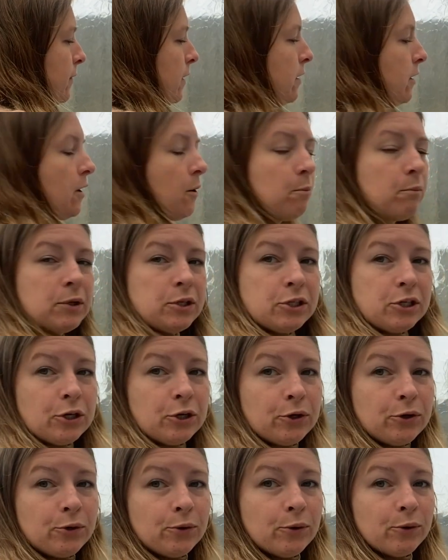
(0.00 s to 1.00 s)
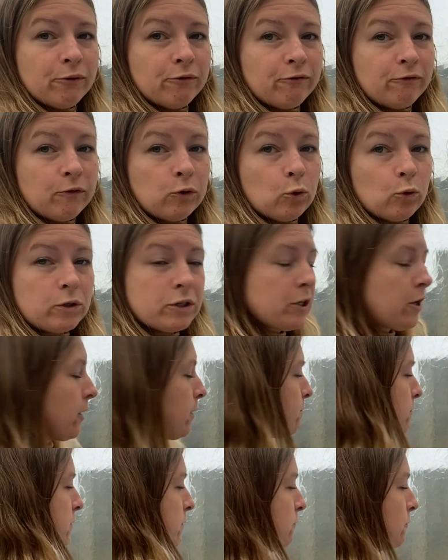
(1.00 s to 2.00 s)
Number 2, 4
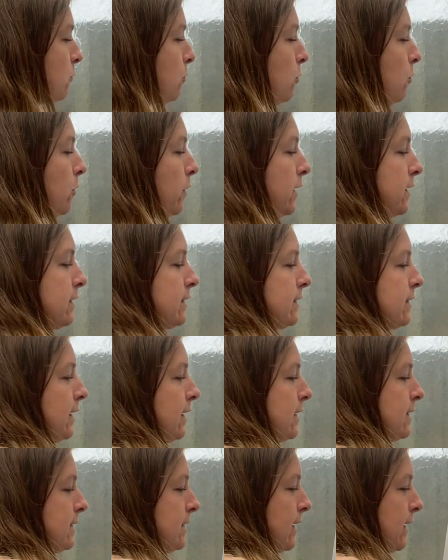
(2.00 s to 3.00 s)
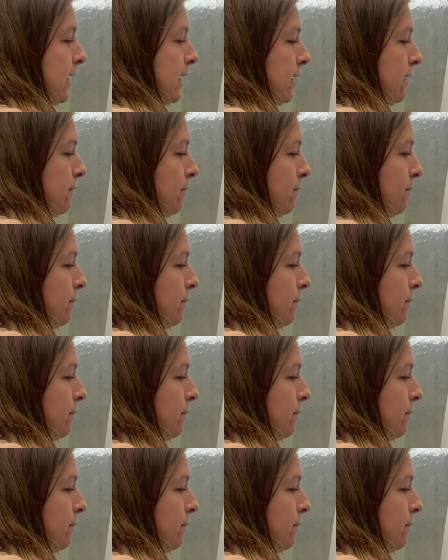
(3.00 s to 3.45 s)
times 4 is 16.